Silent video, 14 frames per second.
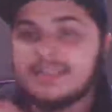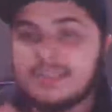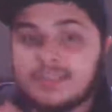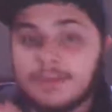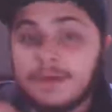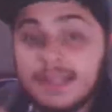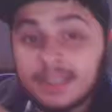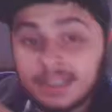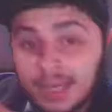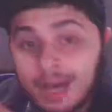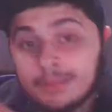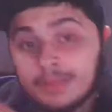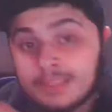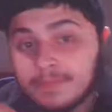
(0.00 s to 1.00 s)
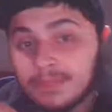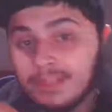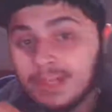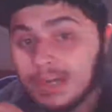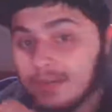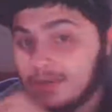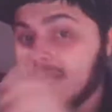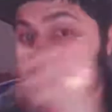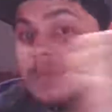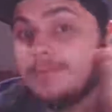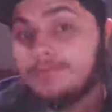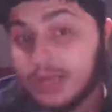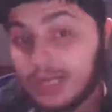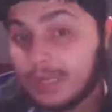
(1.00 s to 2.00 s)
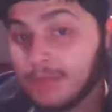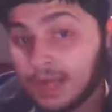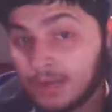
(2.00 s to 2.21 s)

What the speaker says: So in the comments below, put in